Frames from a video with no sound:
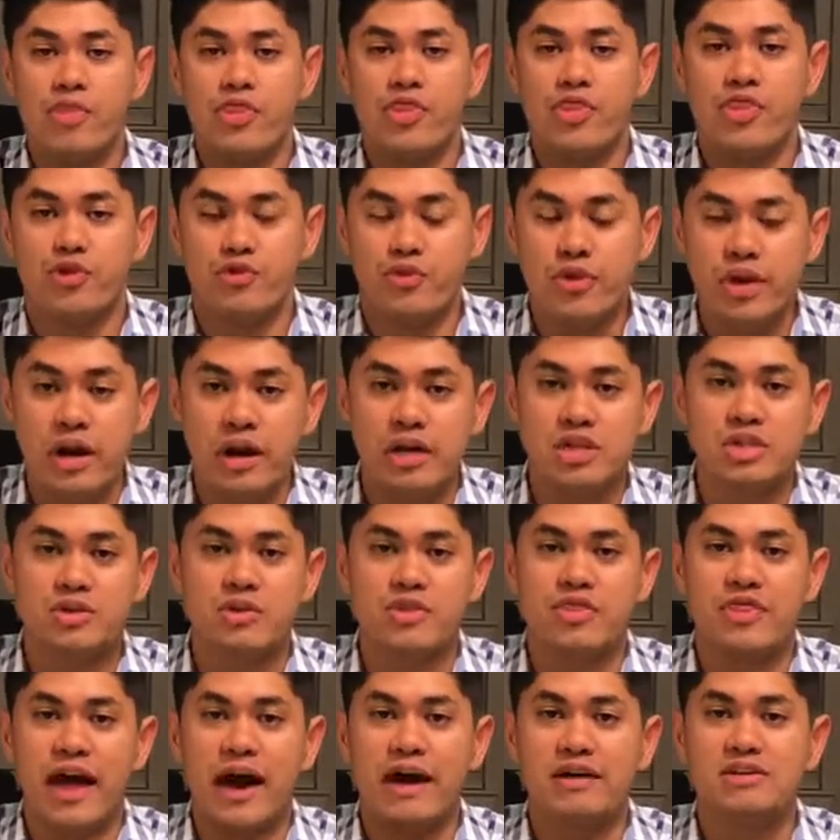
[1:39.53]

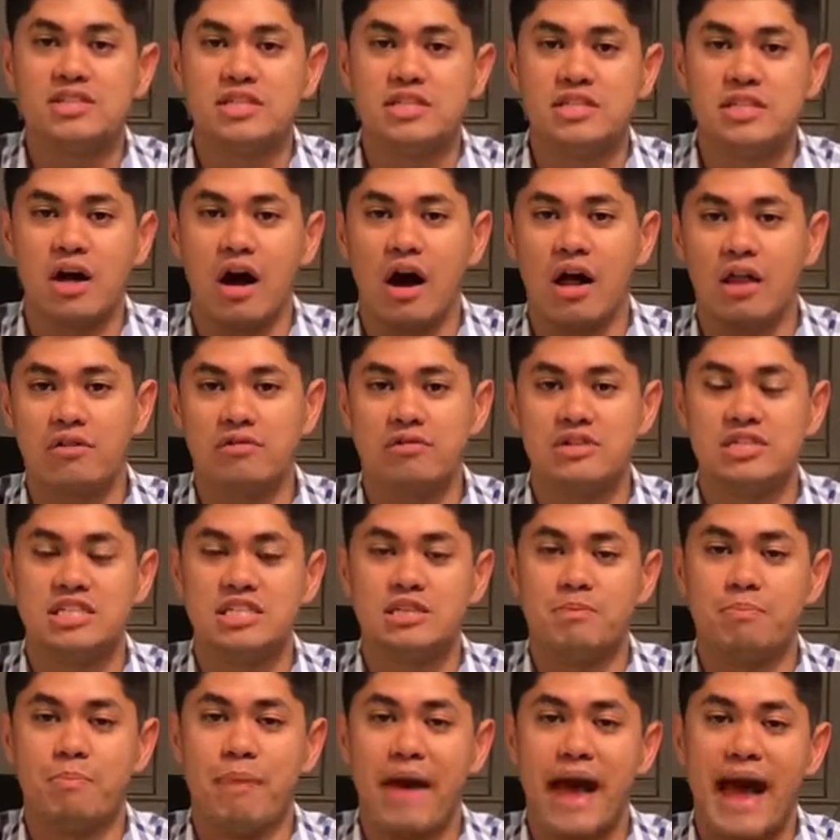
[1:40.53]
$300,000
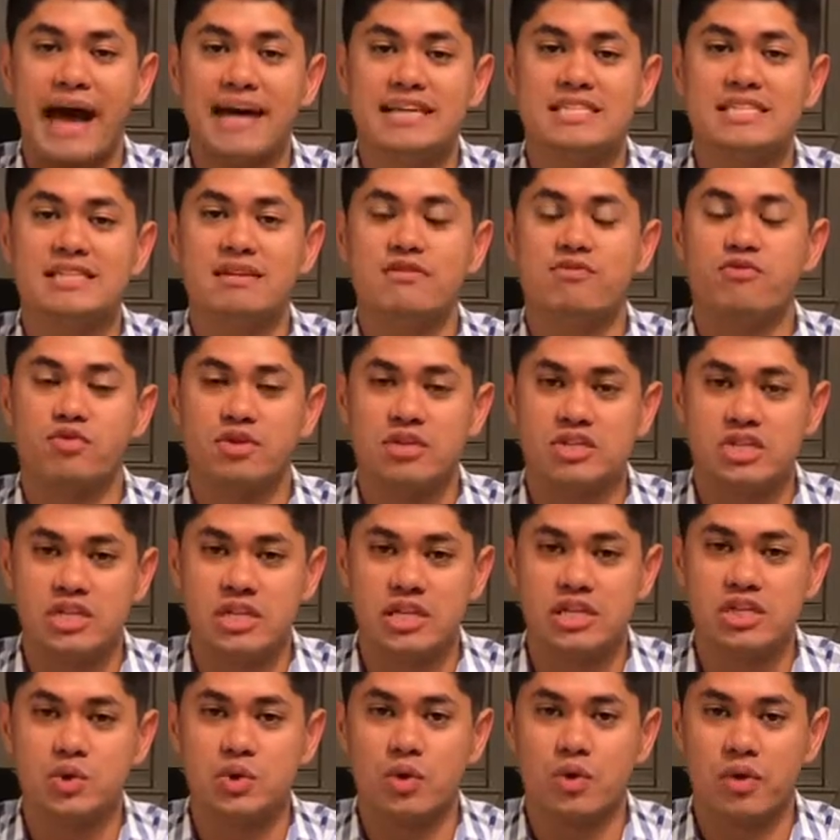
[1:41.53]
in passive
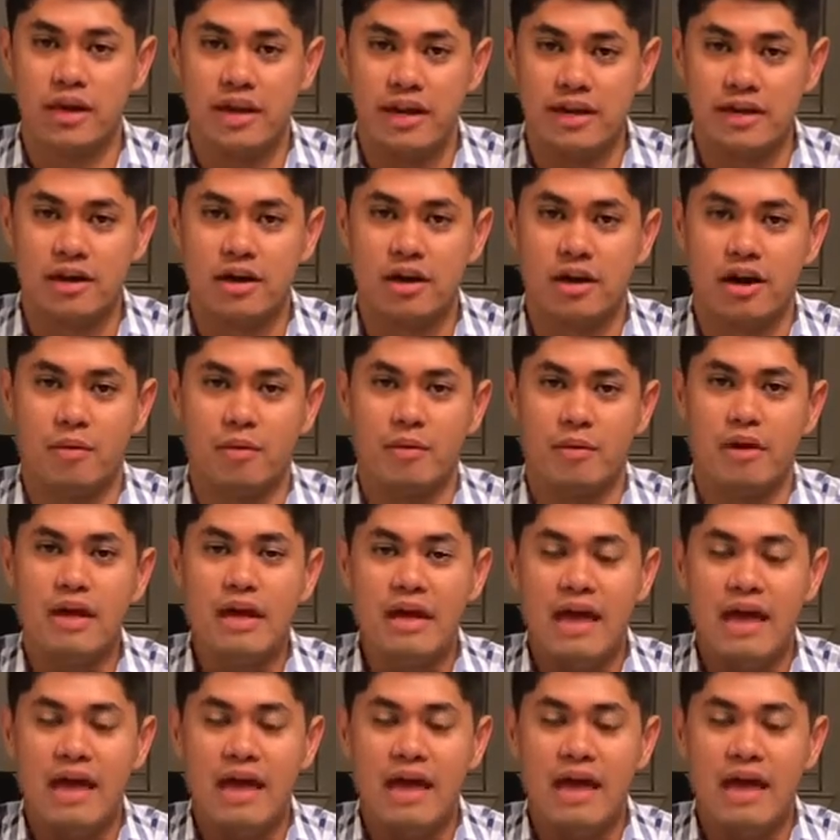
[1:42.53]
residual income.